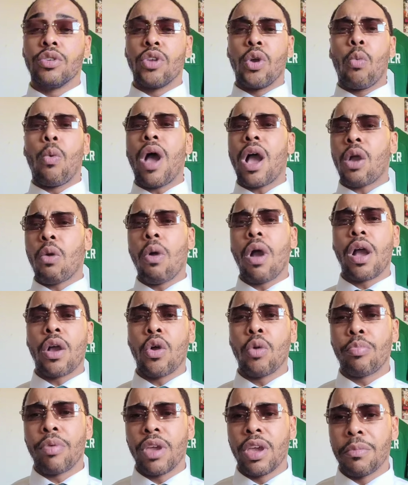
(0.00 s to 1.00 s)
you know, why go out
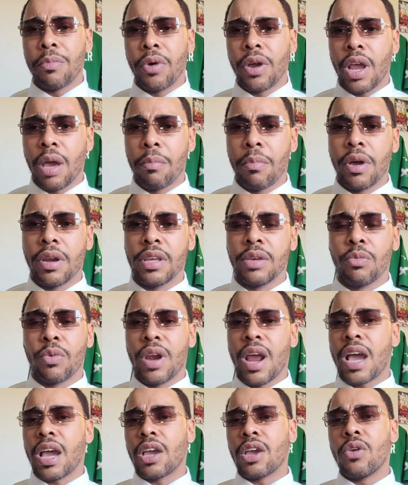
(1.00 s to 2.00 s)
and go pay him all that money
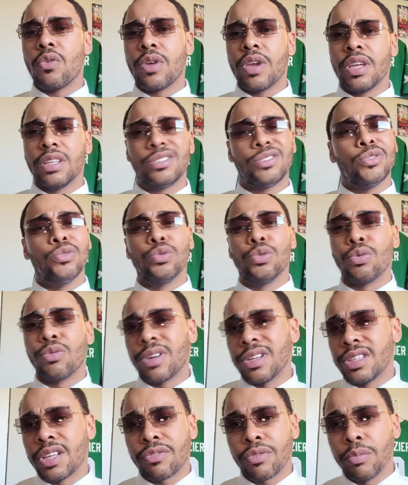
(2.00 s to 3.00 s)
when I can go get two,
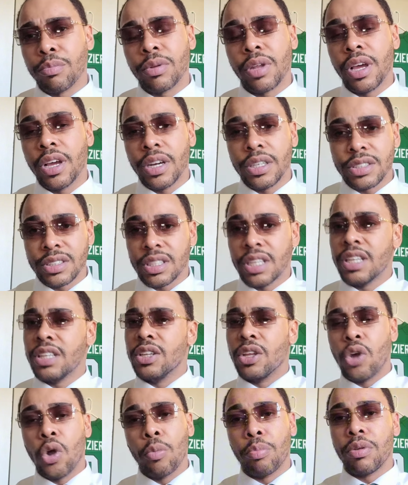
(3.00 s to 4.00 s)
three different players
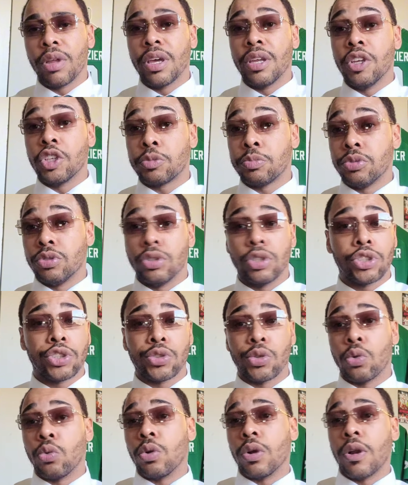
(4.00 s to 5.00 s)
to go play in this
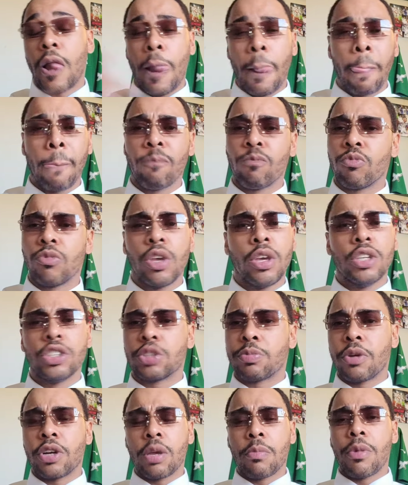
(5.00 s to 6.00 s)
position or
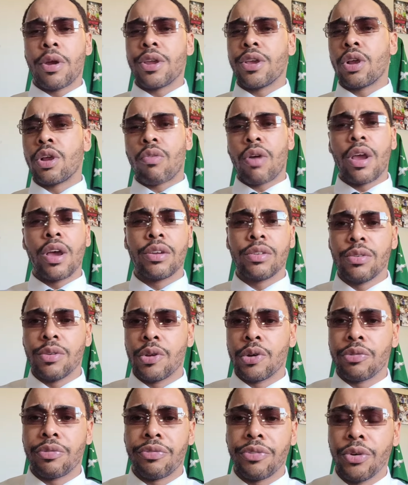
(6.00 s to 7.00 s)
spread the money around, you
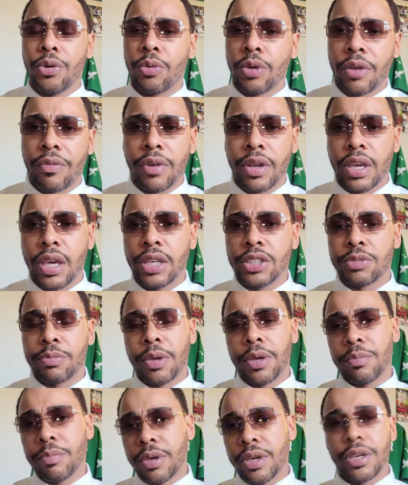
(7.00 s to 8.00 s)
know, to fill whatever the case
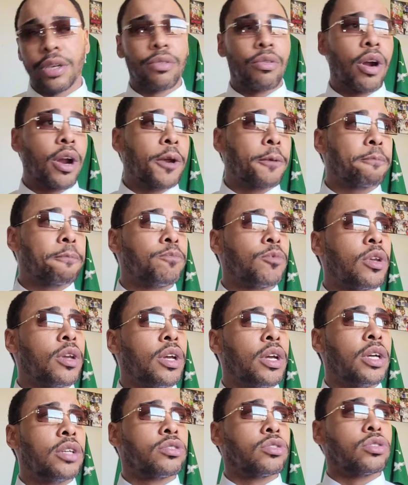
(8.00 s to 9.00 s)
may be, right?
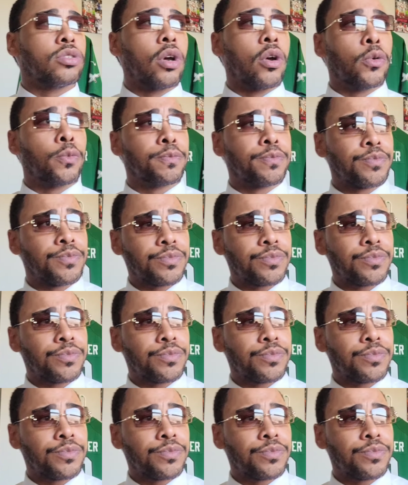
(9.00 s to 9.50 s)
So